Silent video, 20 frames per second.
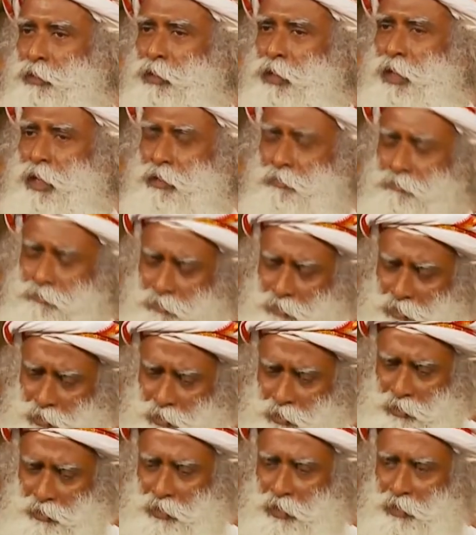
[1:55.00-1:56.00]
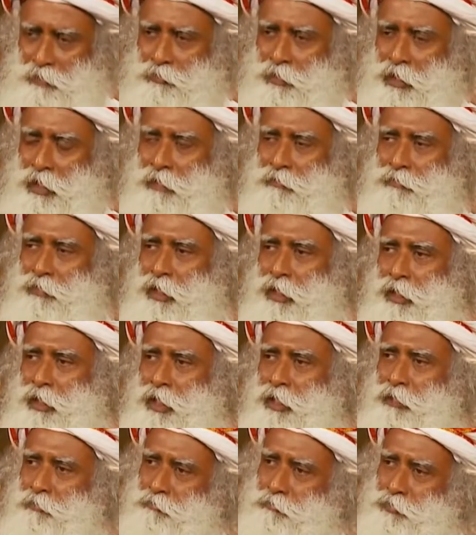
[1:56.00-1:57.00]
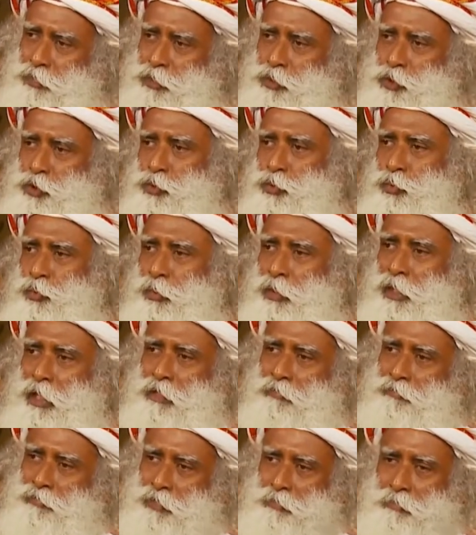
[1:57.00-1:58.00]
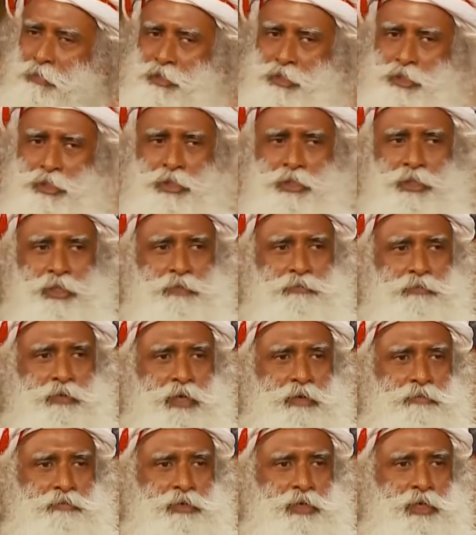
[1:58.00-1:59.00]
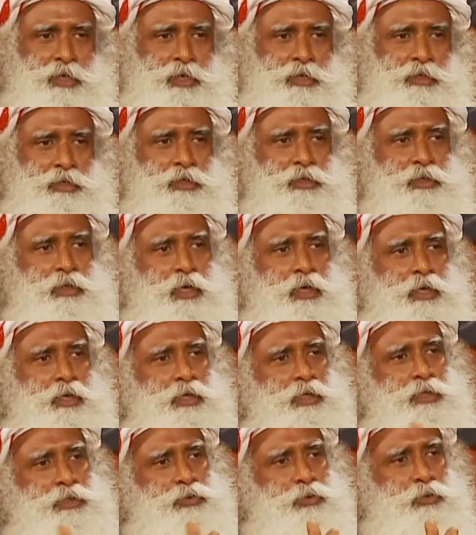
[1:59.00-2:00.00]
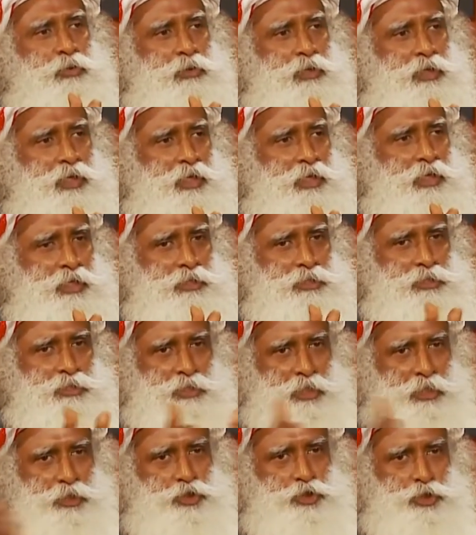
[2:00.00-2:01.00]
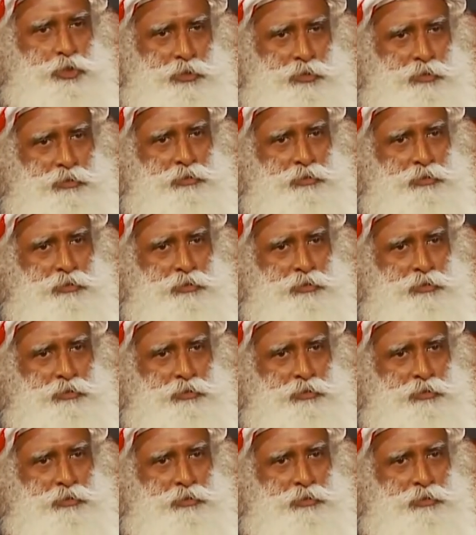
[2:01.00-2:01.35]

Everything that we have done, every tool, every machine that we have created is only an extension